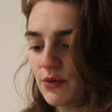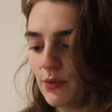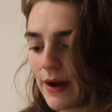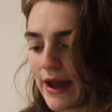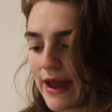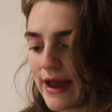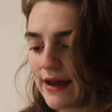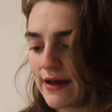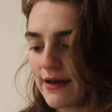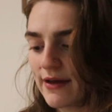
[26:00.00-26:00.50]

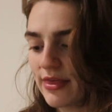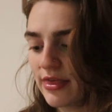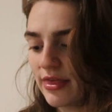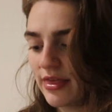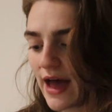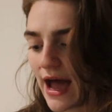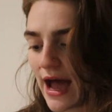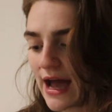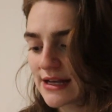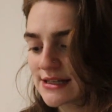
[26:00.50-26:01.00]
way
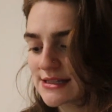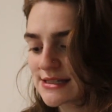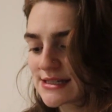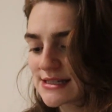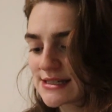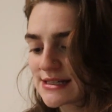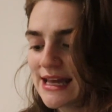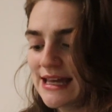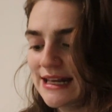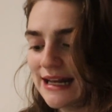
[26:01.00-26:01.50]

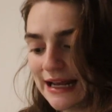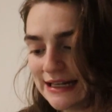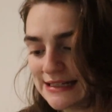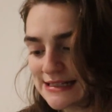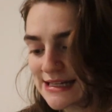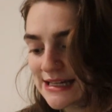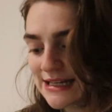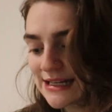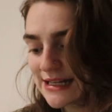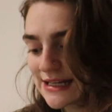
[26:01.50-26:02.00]
that it
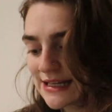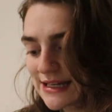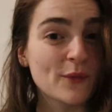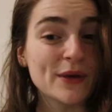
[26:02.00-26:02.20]
ended.